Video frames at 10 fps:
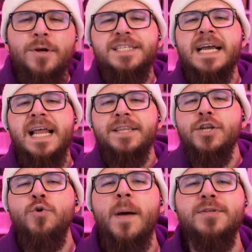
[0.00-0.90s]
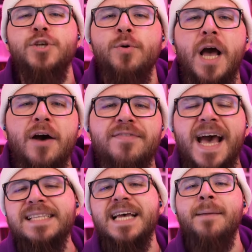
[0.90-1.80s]
we're checking out the new episode of
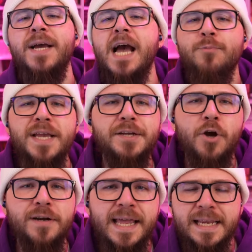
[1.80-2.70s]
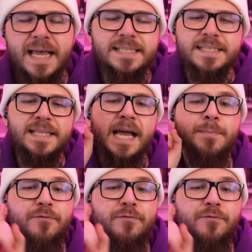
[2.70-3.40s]
That Time I Got Reincarnated as a Slime.